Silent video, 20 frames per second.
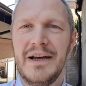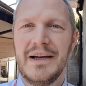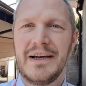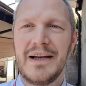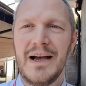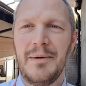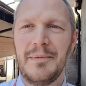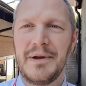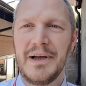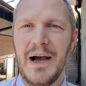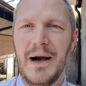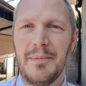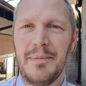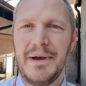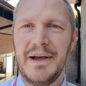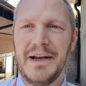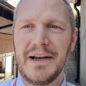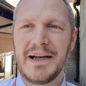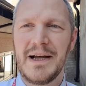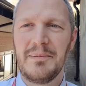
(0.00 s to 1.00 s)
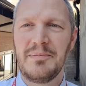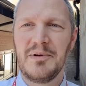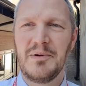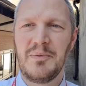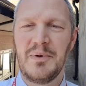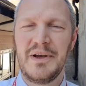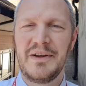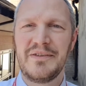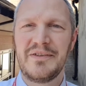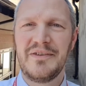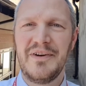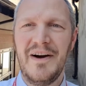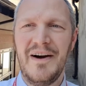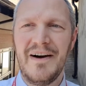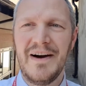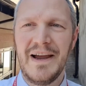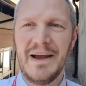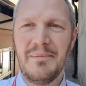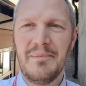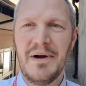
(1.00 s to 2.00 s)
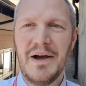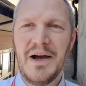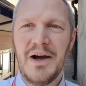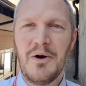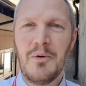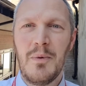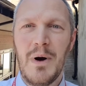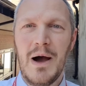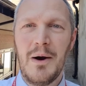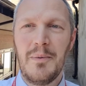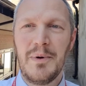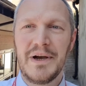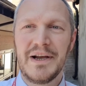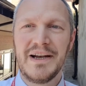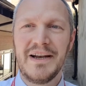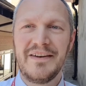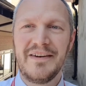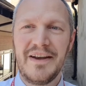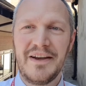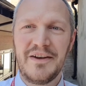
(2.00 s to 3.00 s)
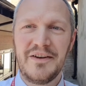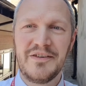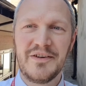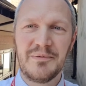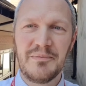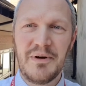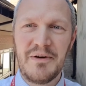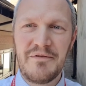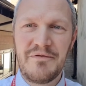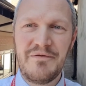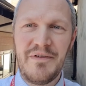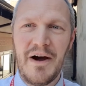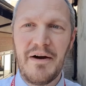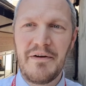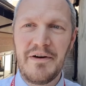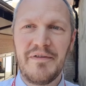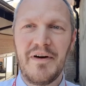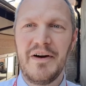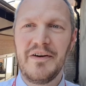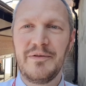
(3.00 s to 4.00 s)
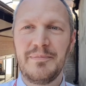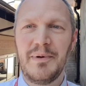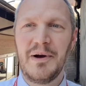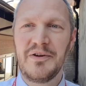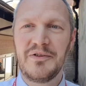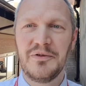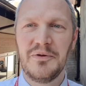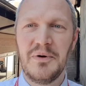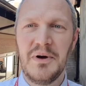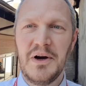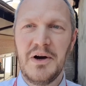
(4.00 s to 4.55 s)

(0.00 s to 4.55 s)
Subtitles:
coming up in a couple of weeks' time where we're going to take you somewhere very, very special